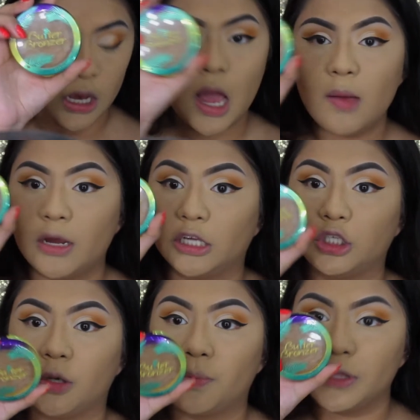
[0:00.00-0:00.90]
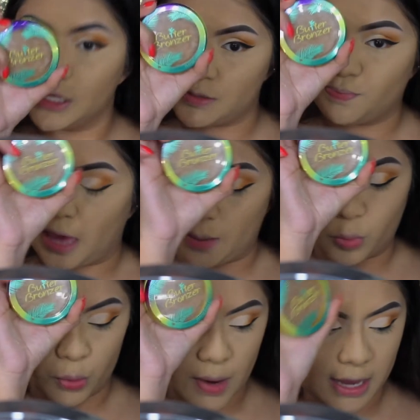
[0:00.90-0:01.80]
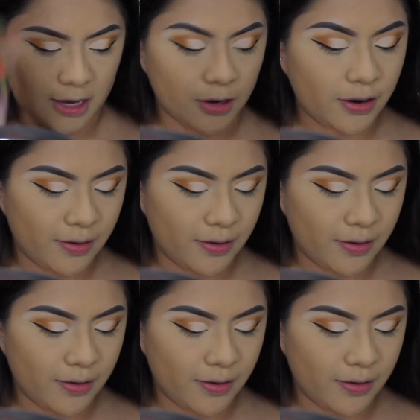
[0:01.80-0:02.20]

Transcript: I'm not sure, but this bad boy right here.